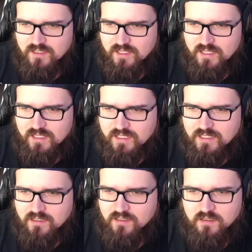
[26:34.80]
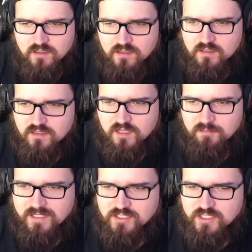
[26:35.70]
And not
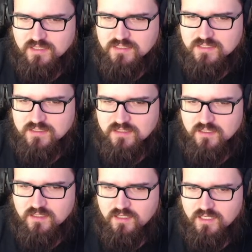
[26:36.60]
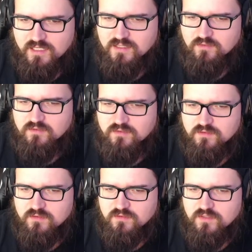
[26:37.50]
much else. And I
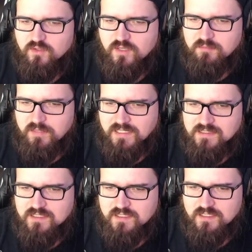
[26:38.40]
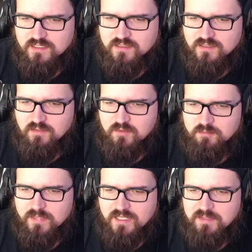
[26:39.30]
don't do that, mate. That would
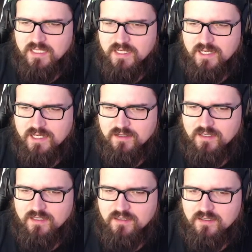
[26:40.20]
make me an